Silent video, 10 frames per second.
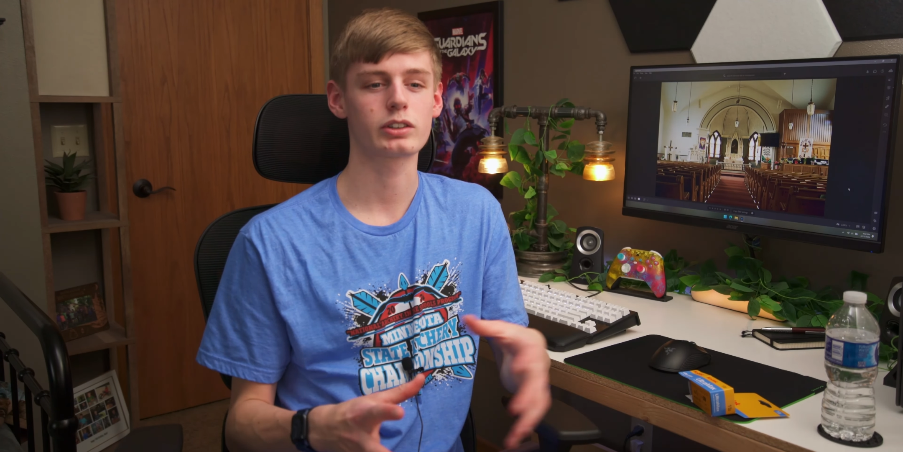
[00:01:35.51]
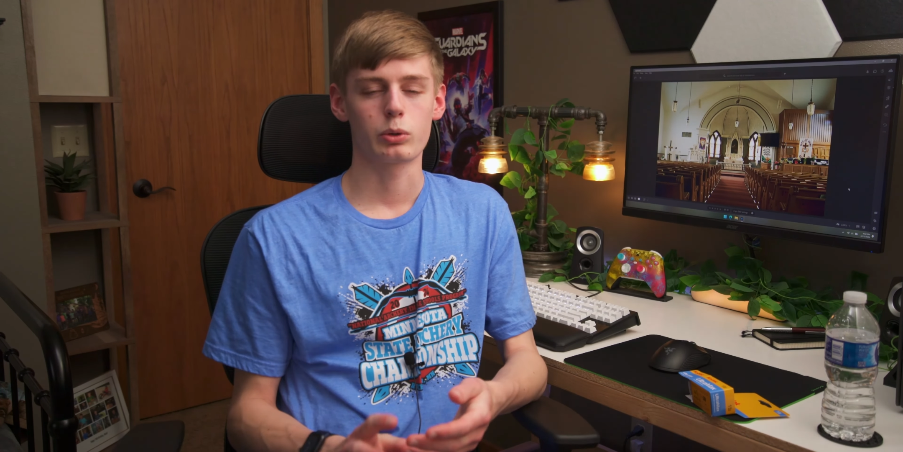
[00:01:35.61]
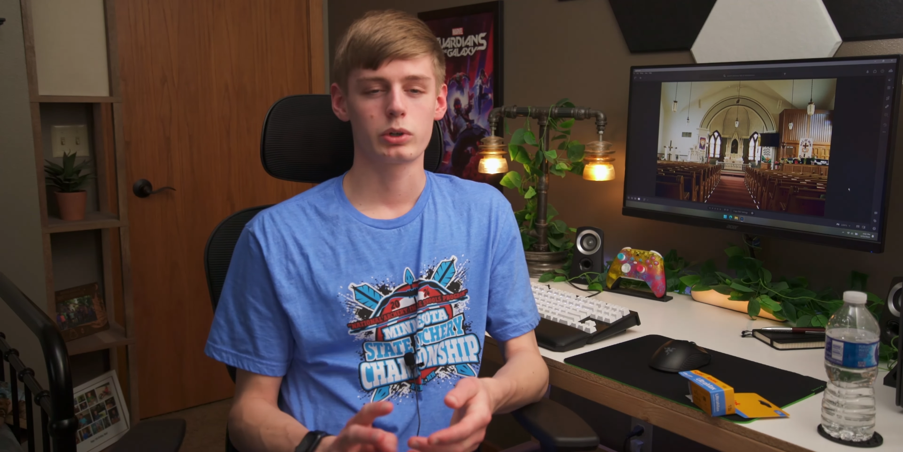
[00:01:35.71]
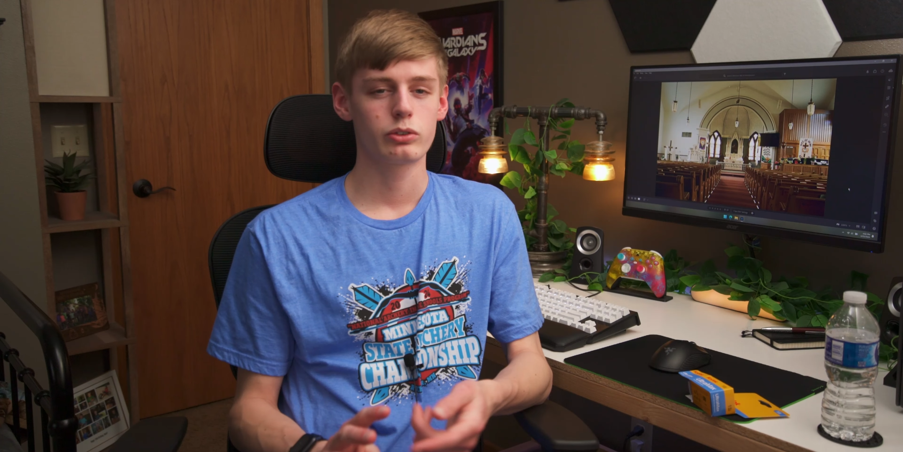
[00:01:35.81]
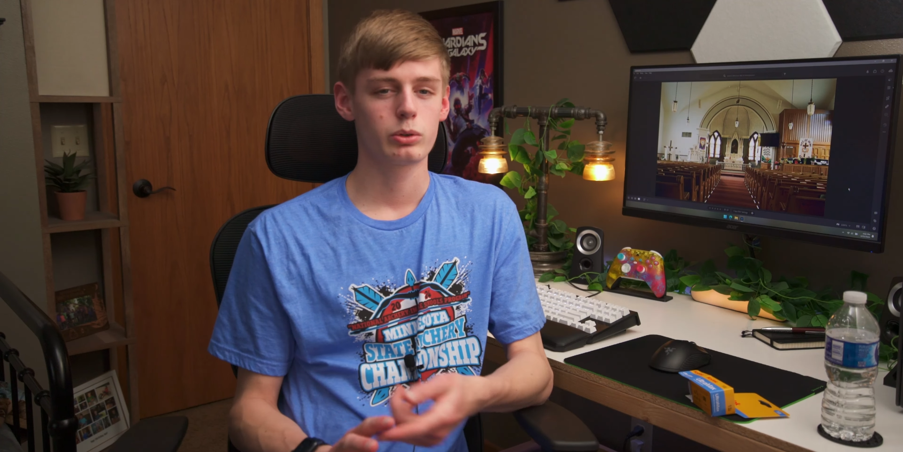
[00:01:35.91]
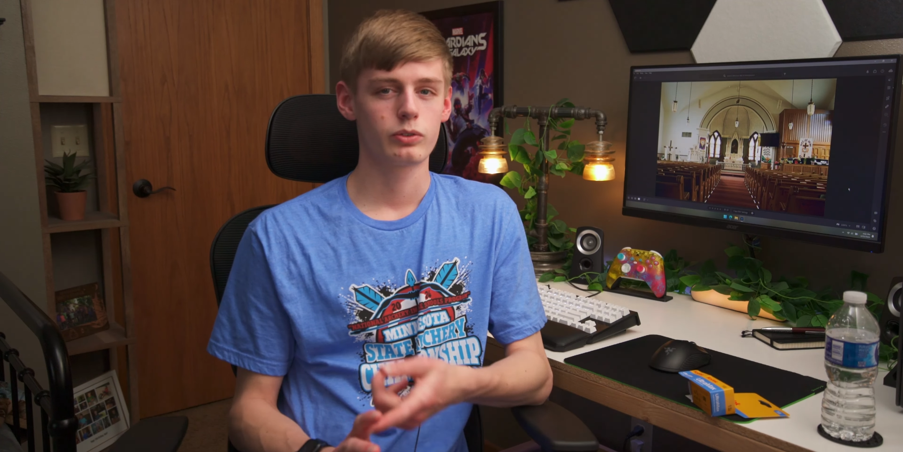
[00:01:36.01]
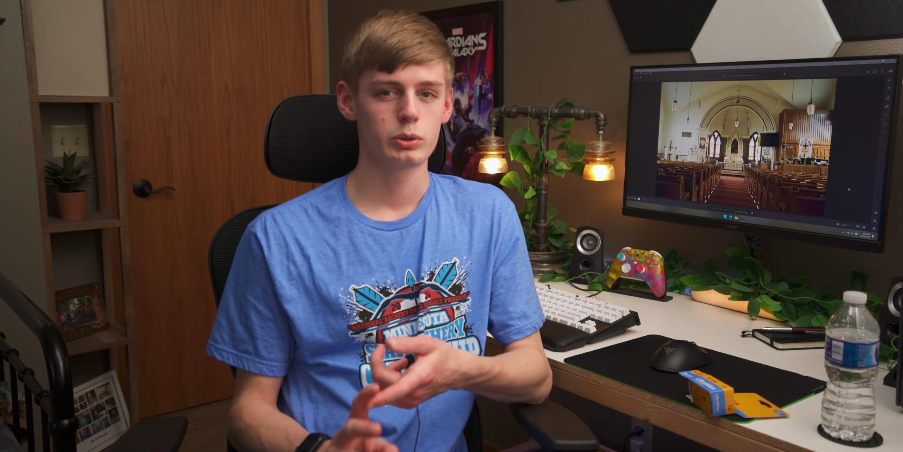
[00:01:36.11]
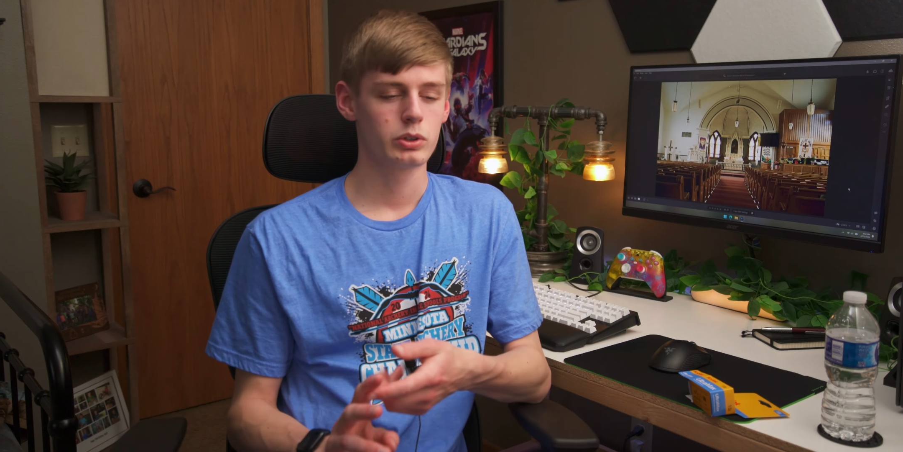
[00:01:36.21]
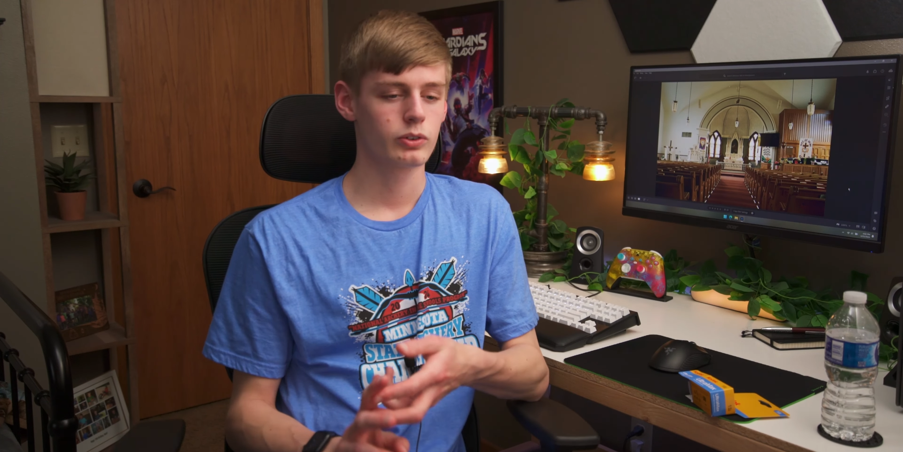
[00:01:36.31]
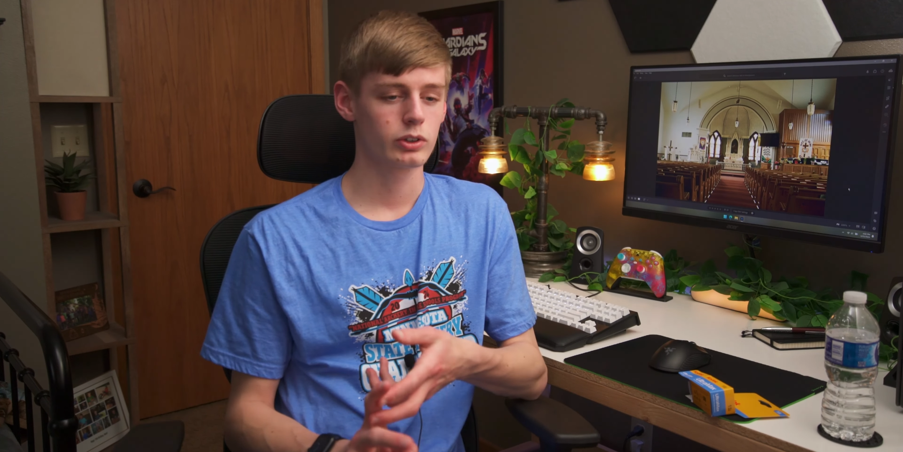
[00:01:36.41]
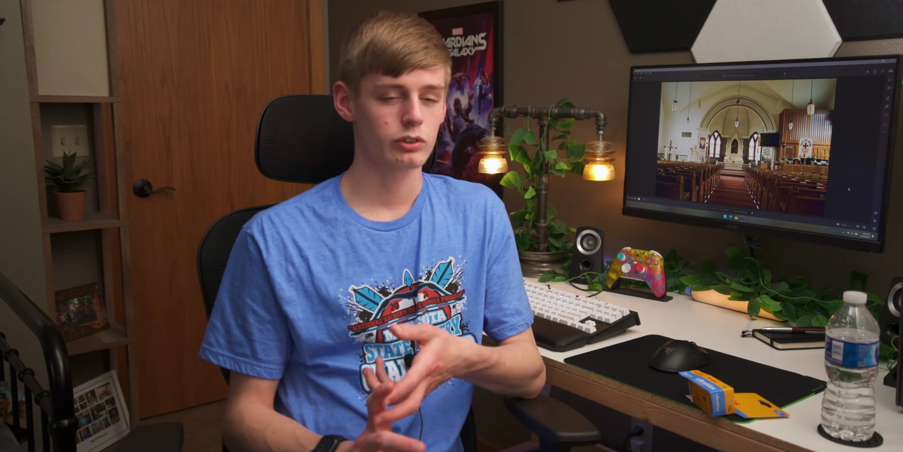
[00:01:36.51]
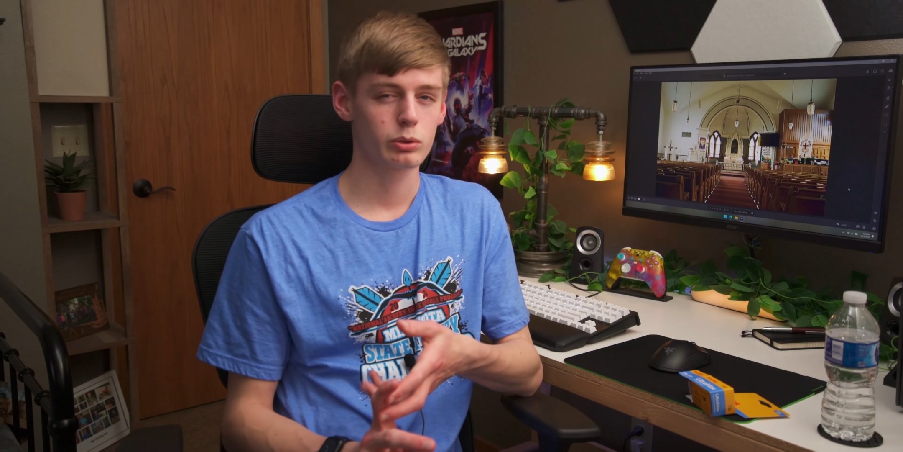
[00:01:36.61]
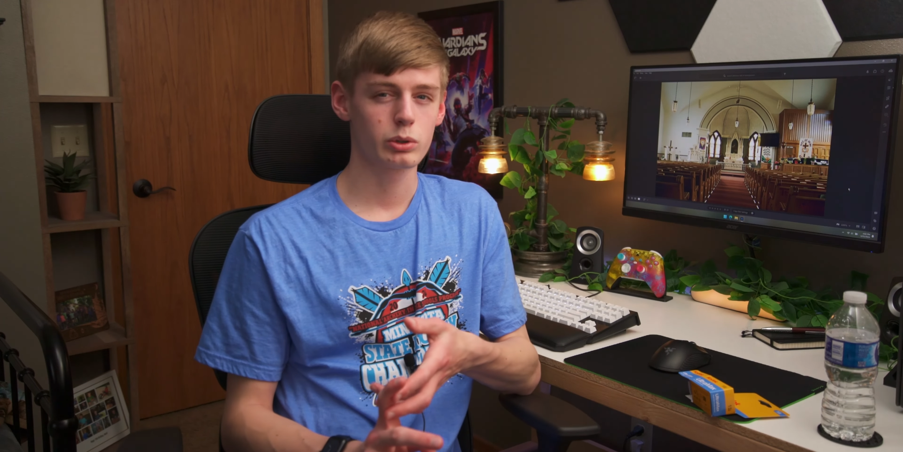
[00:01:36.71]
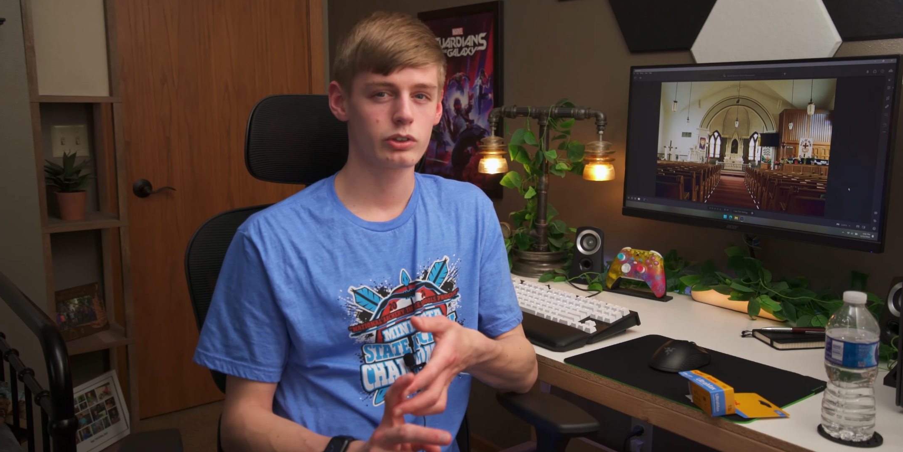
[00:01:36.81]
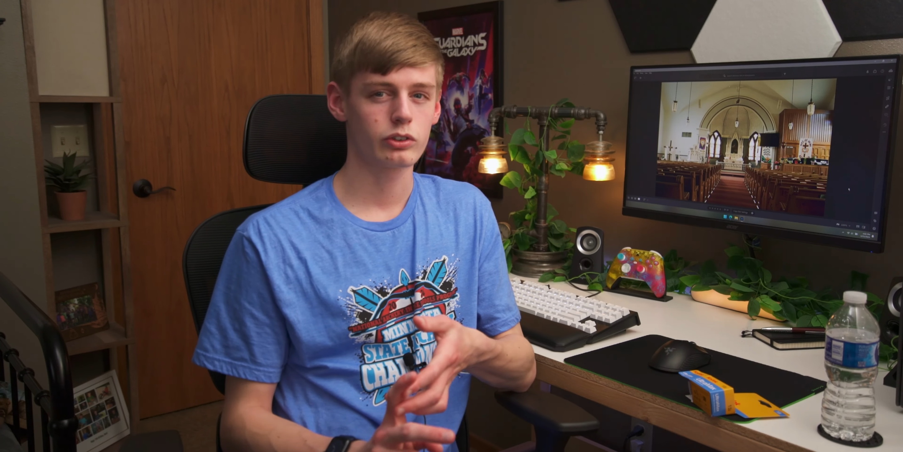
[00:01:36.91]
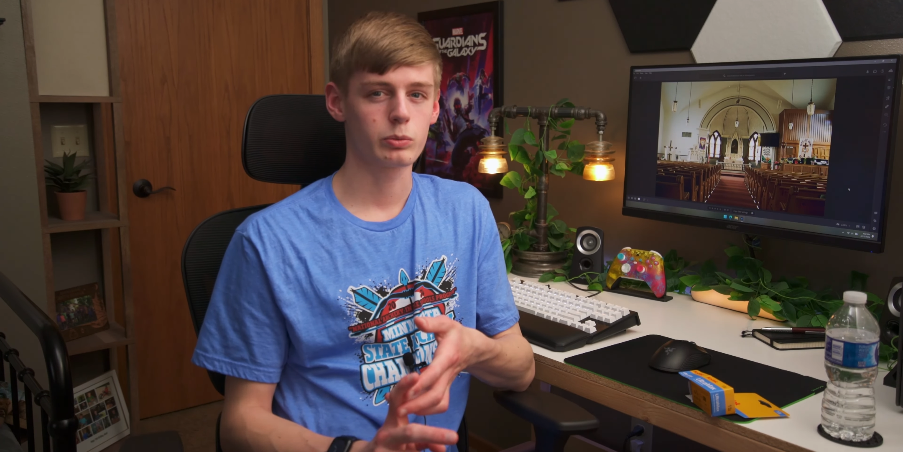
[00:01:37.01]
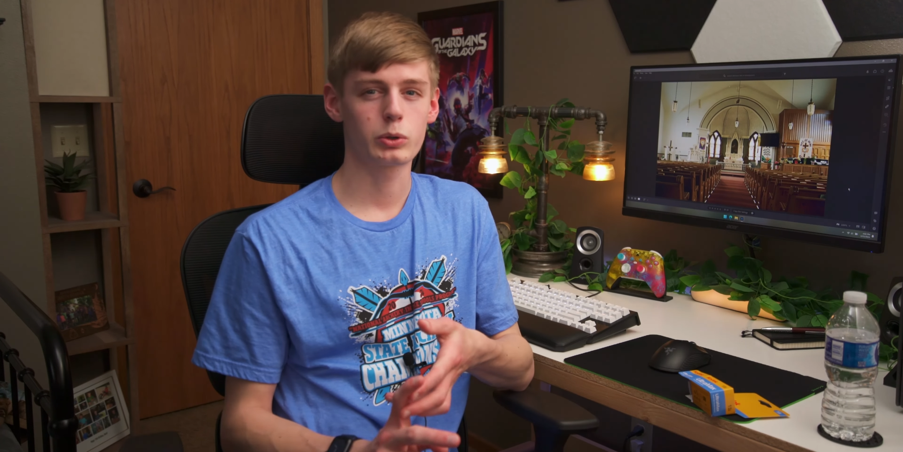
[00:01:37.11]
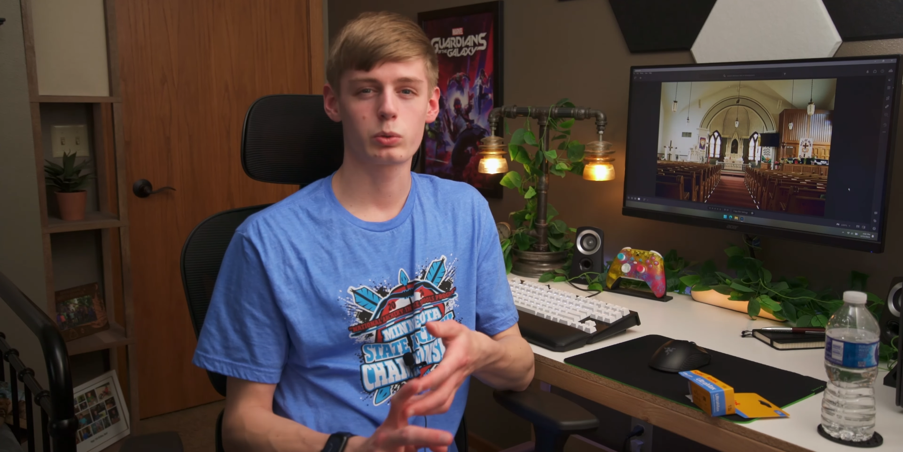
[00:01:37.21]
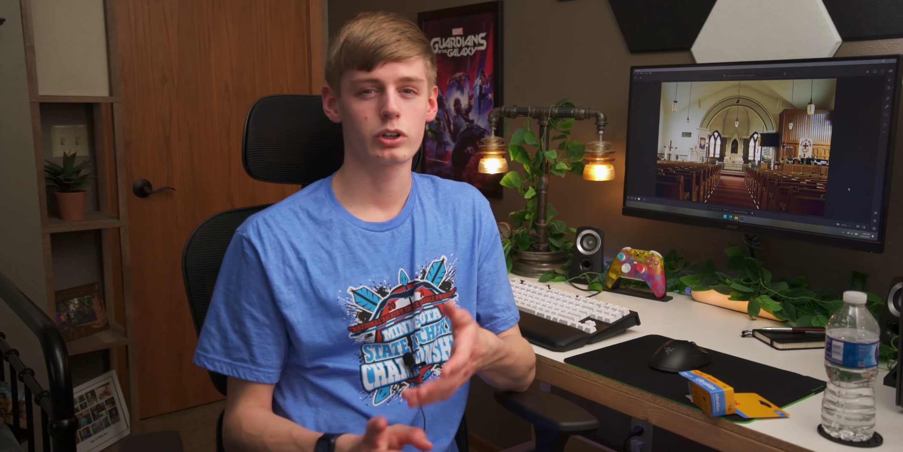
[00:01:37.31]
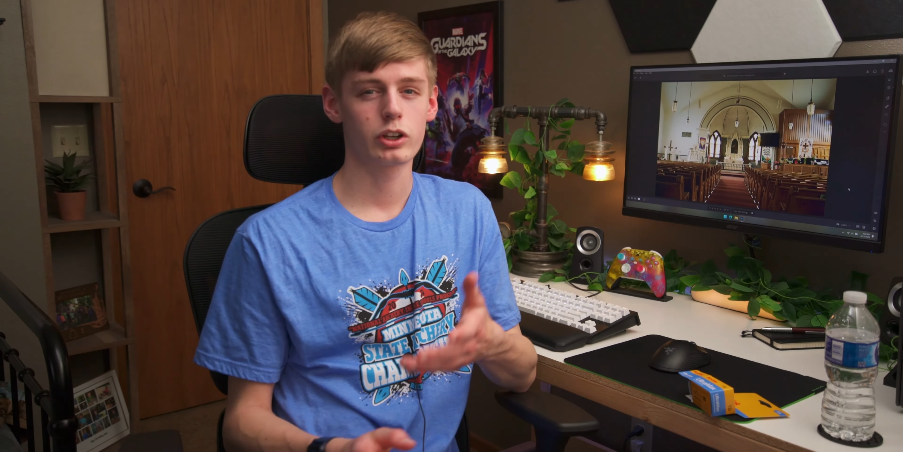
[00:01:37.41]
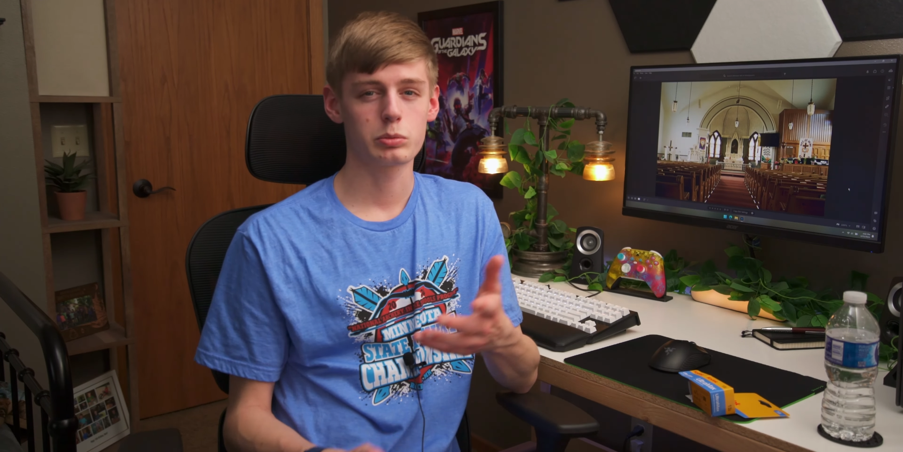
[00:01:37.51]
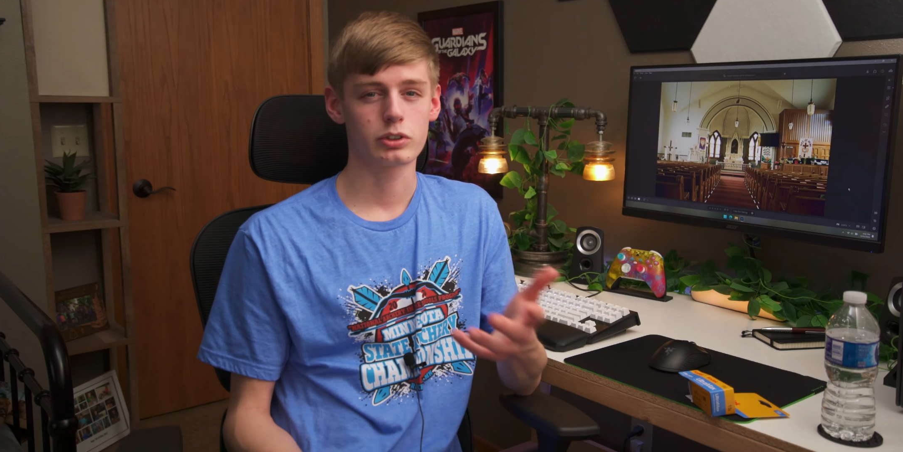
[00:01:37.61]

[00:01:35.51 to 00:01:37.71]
I went to a few different stores and we weren't able